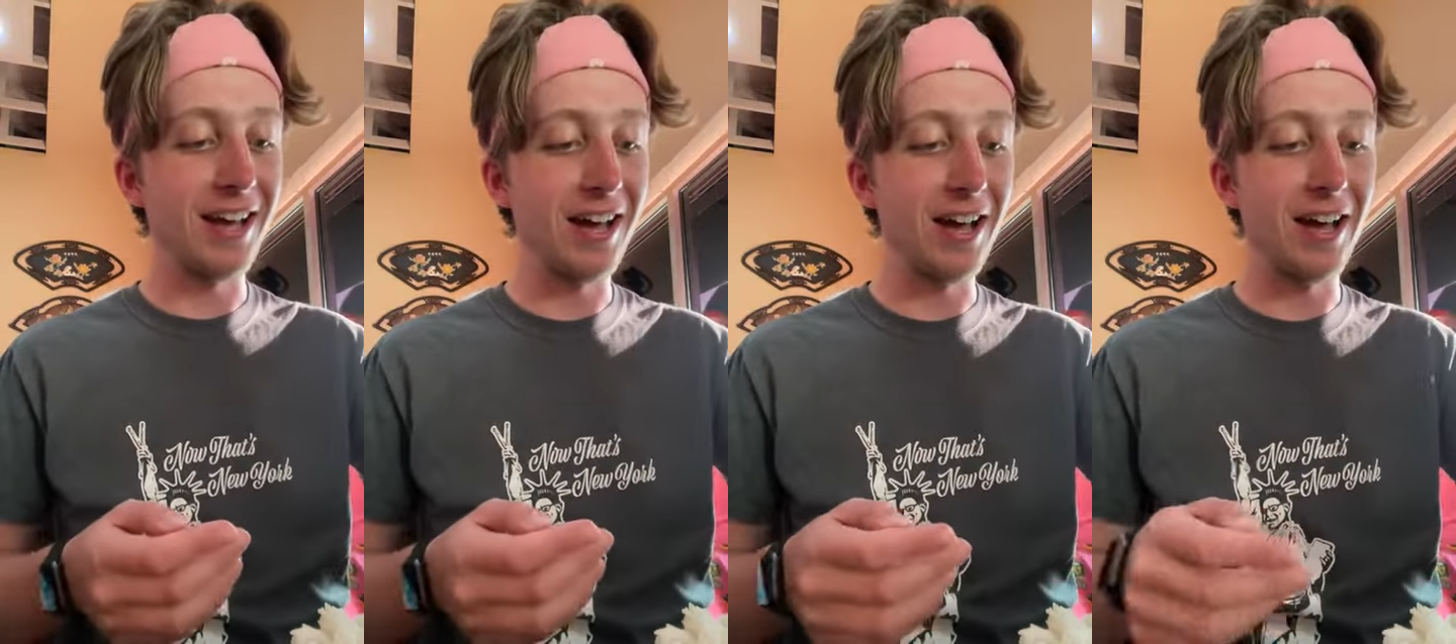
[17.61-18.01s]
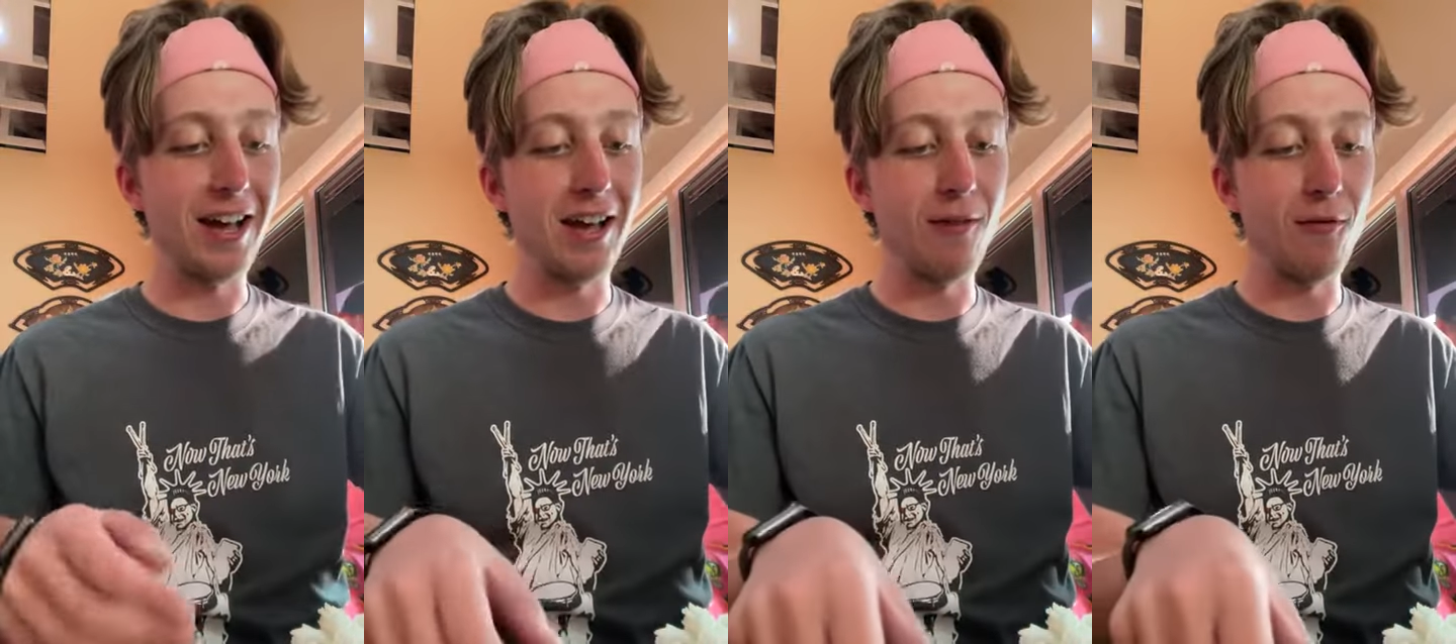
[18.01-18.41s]

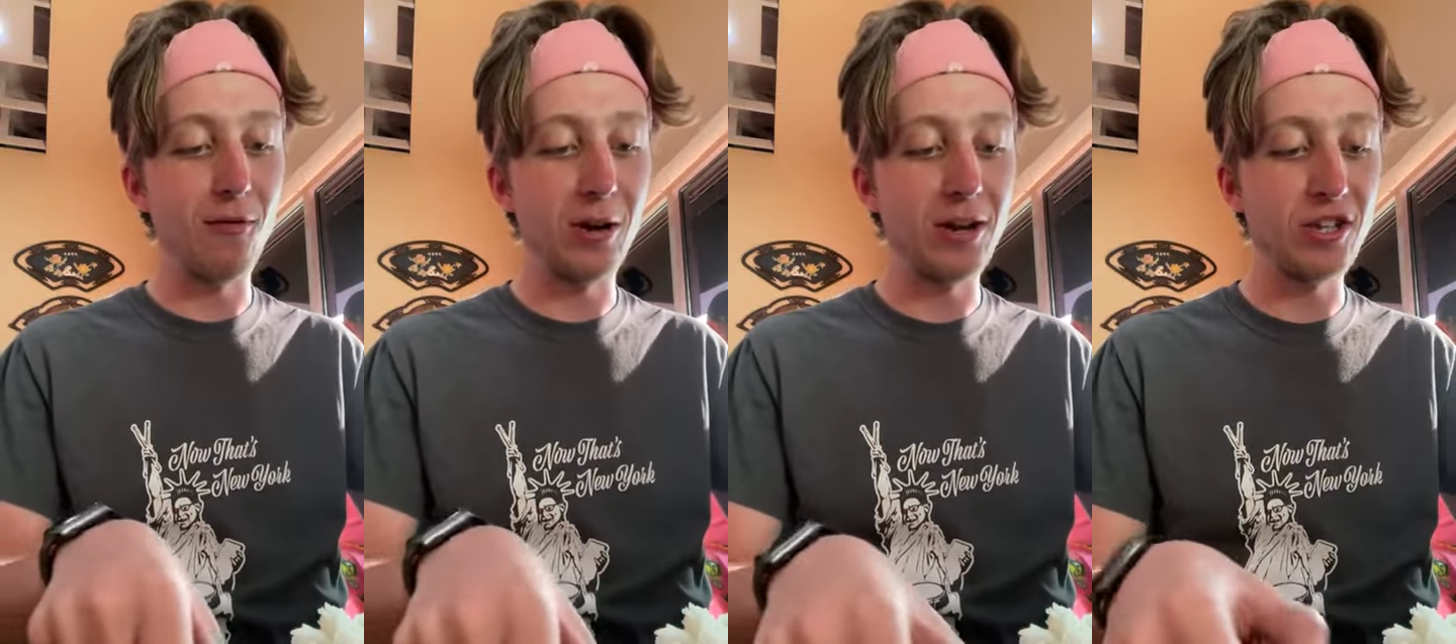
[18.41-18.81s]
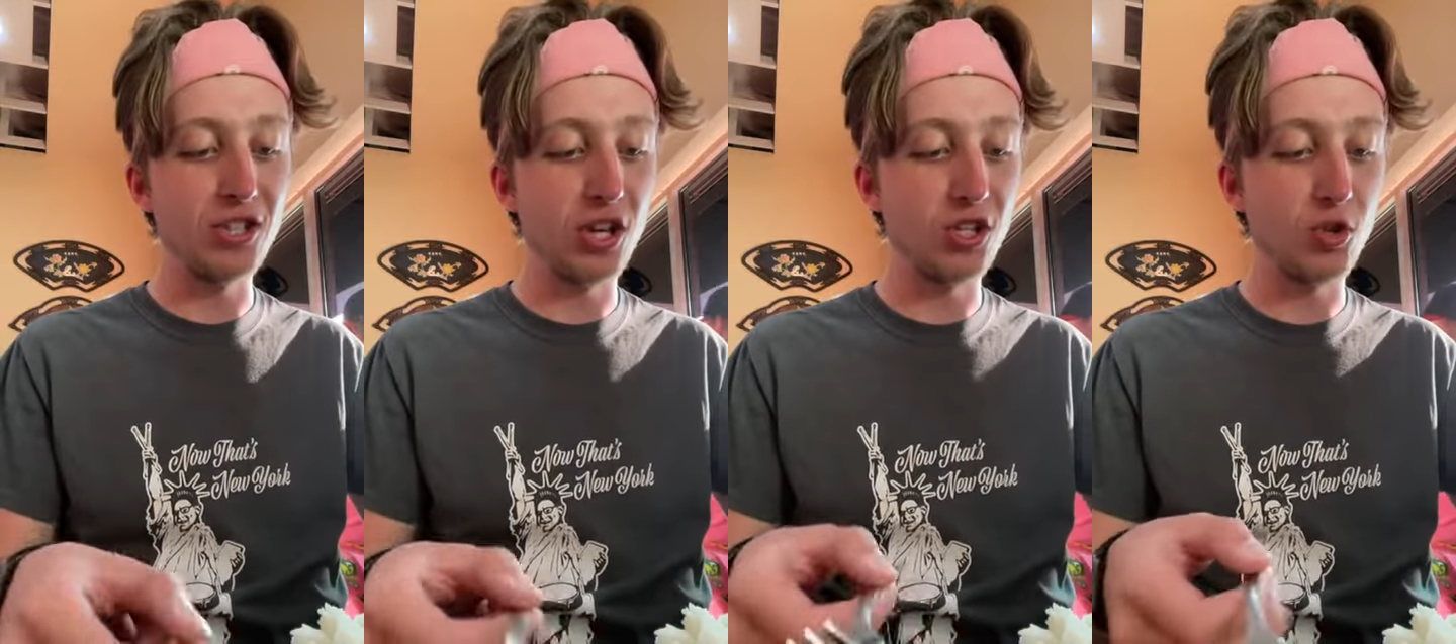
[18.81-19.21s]
Uh,
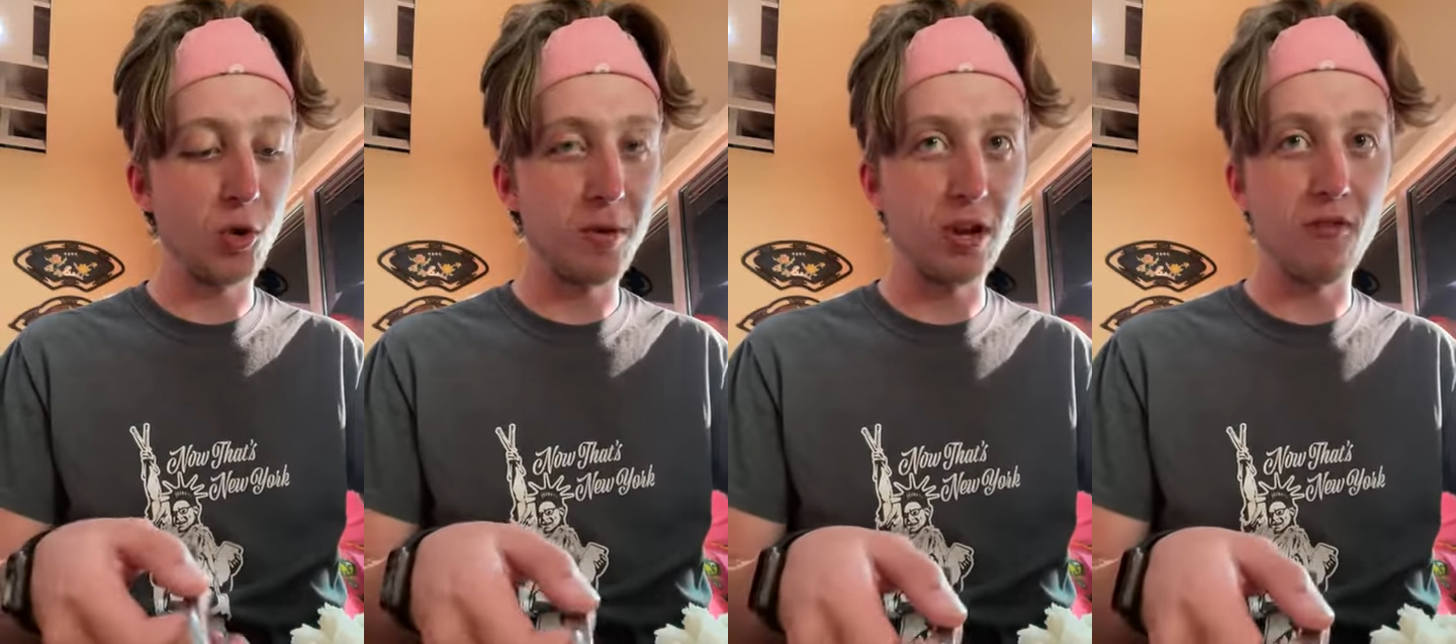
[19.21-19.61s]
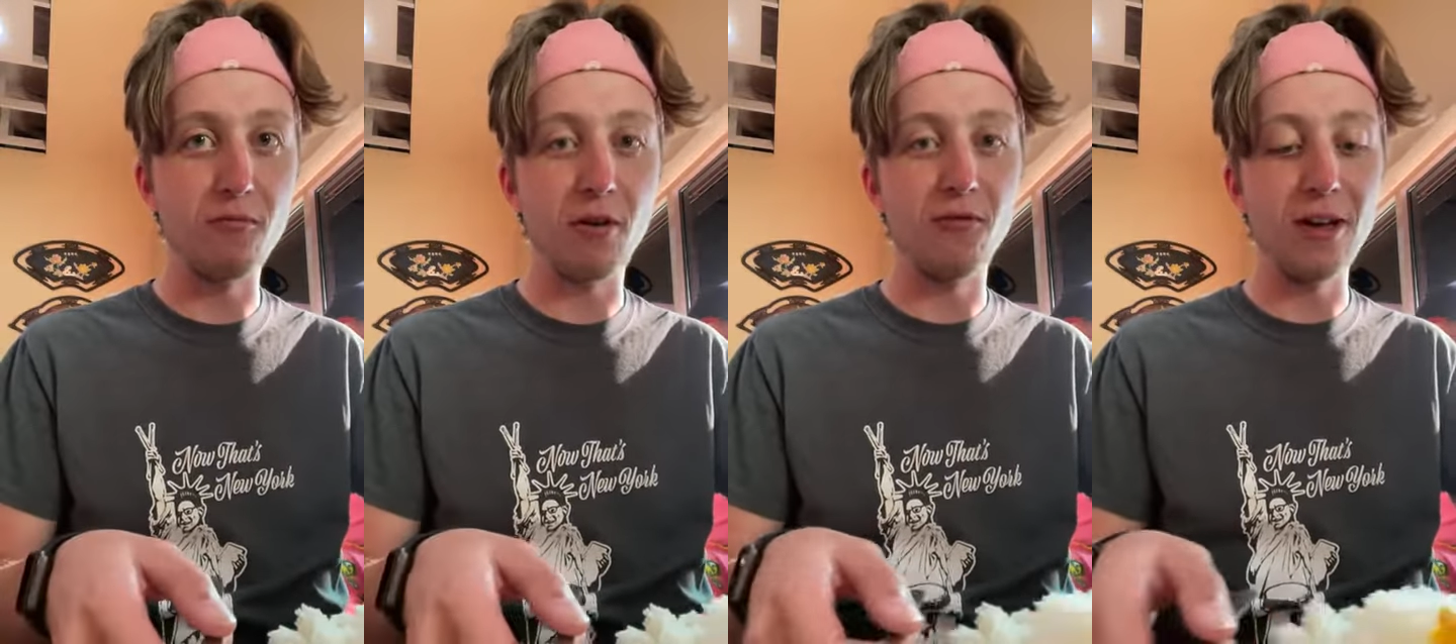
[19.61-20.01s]
various assortment of
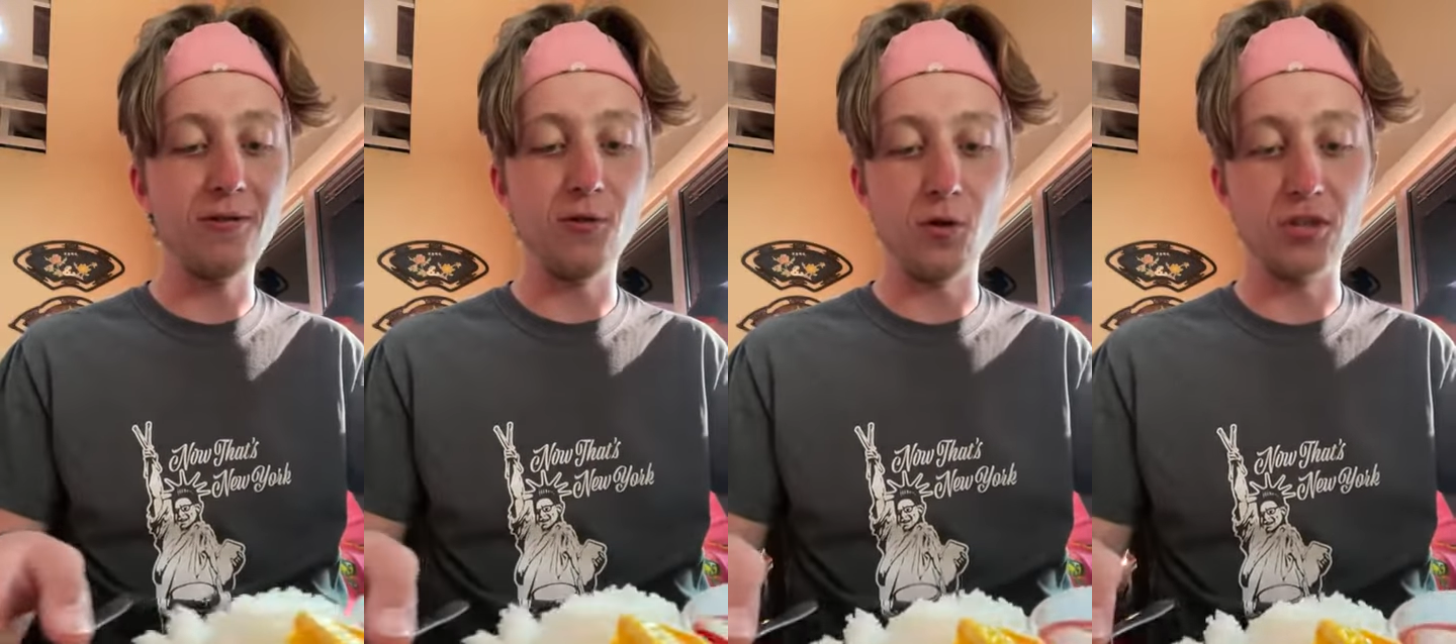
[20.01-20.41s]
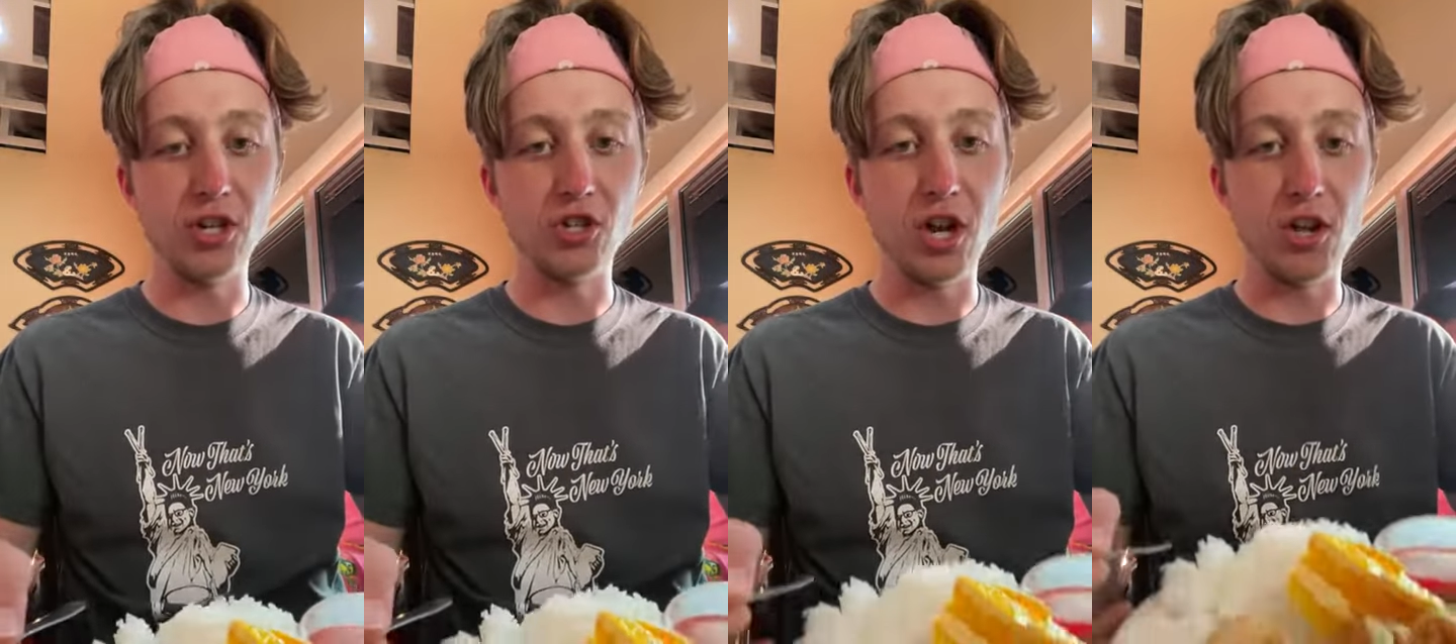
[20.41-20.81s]
buffet foods
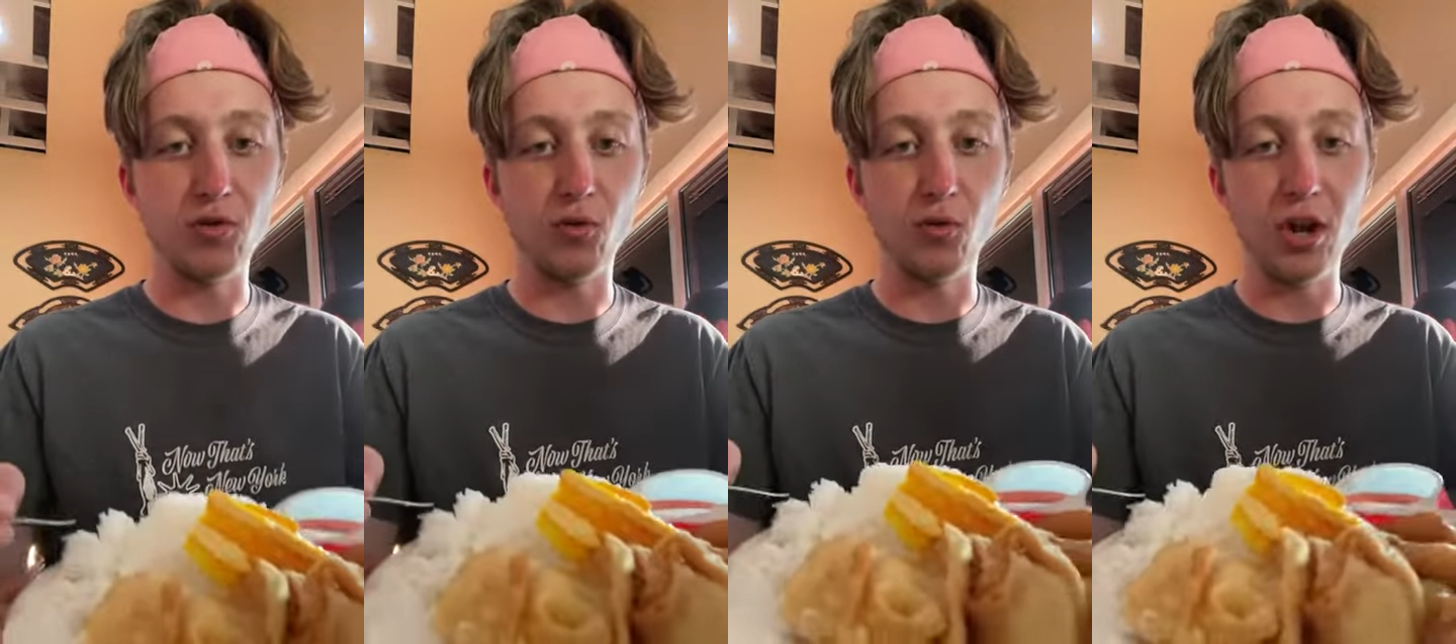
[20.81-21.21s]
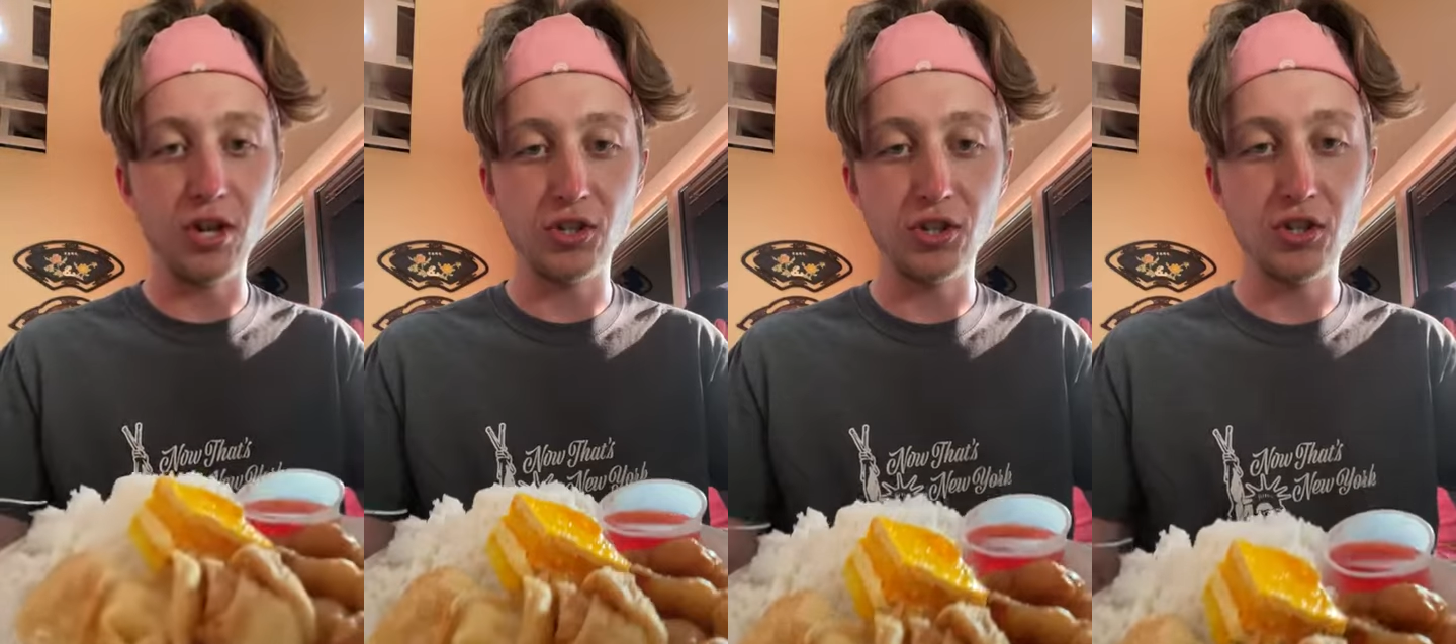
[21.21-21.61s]
such as
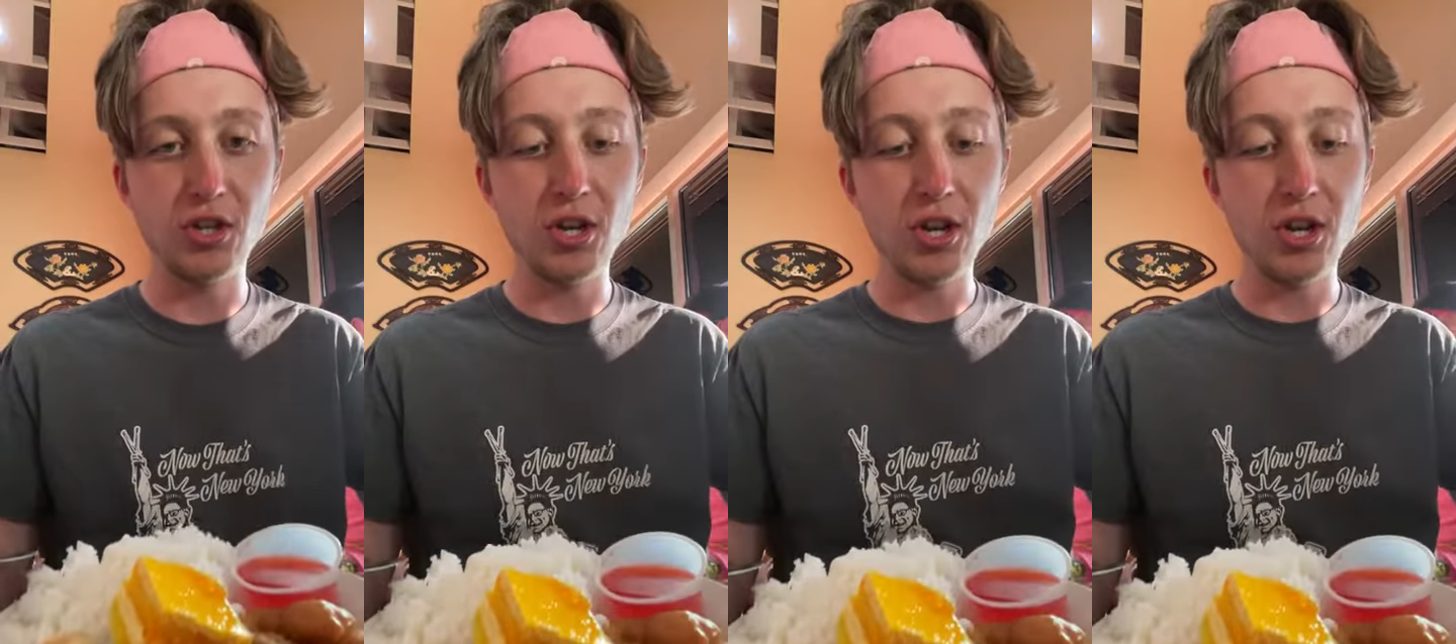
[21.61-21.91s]
rice,